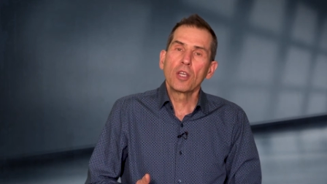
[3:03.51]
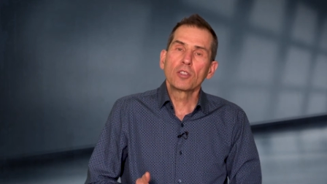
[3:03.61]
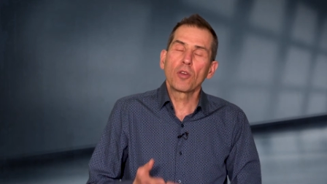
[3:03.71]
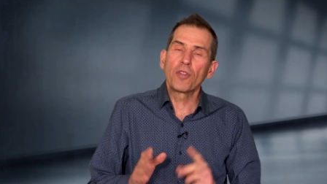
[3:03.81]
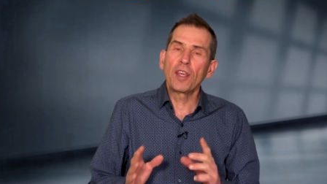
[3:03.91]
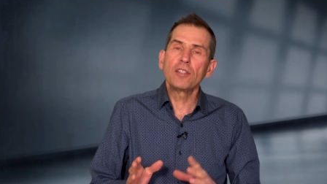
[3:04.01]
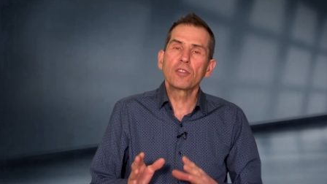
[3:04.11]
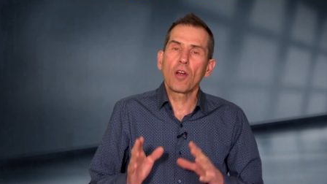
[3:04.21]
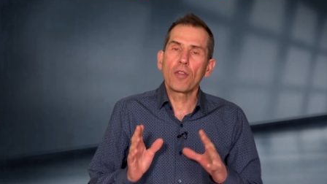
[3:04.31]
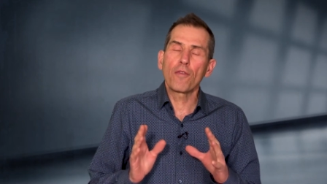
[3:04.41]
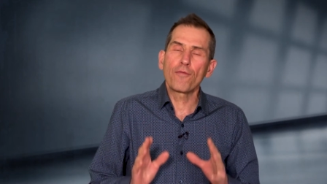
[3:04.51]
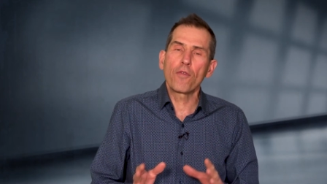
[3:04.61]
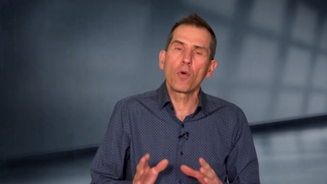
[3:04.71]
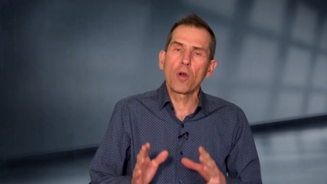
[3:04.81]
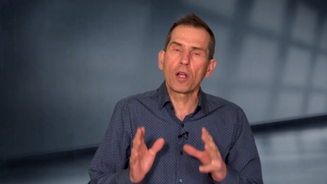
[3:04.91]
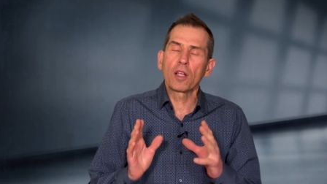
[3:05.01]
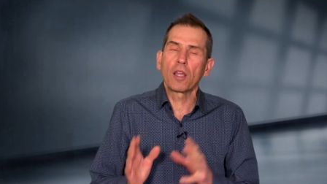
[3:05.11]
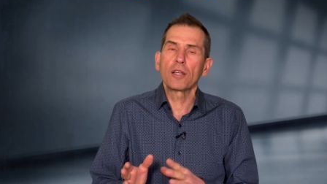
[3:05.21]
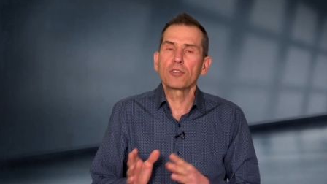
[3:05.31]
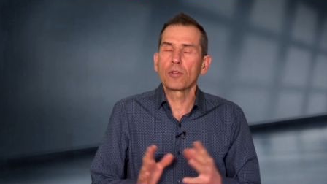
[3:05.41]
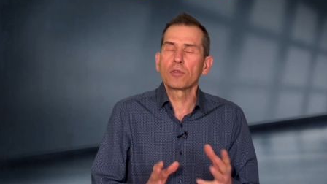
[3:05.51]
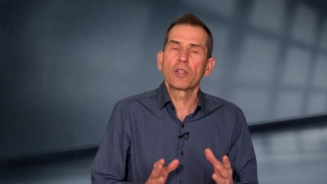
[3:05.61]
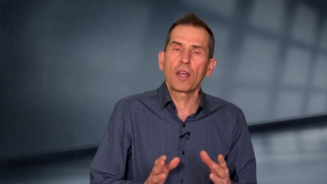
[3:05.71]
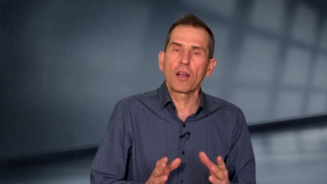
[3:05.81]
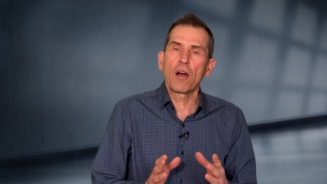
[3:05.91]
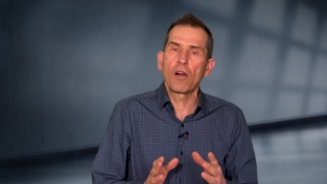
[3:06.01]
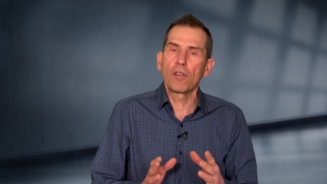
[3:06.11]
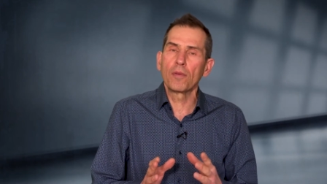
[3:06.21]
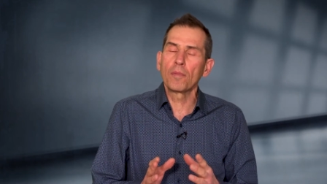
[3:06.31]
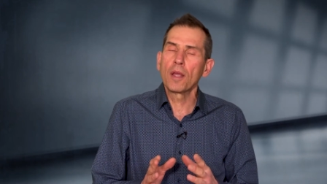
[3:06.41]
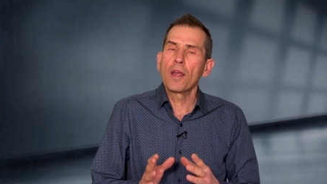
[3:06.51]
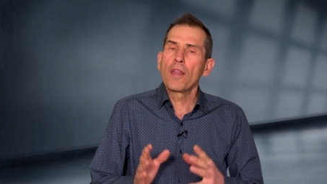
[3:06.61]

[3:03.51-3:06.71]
So these are the four clusters, I call them,